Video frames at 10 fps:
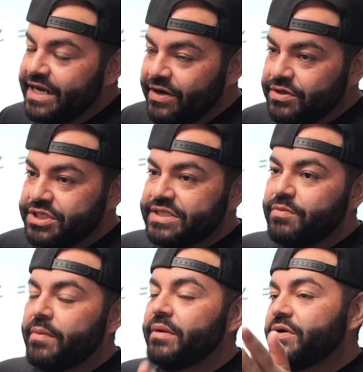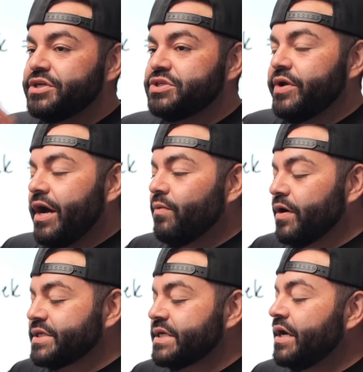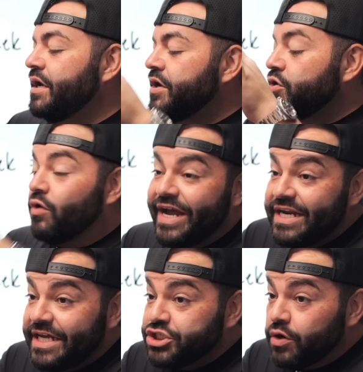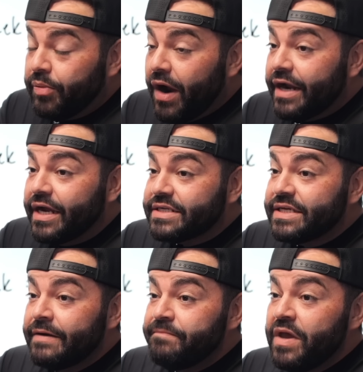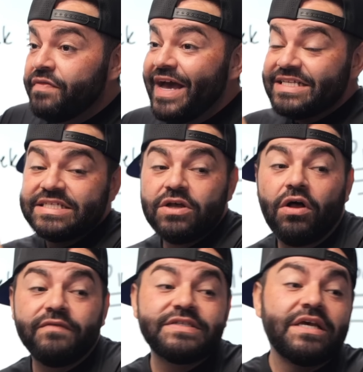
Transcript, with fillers: here in just a moment, I'm gonna show you how it works. Create a digital product that solves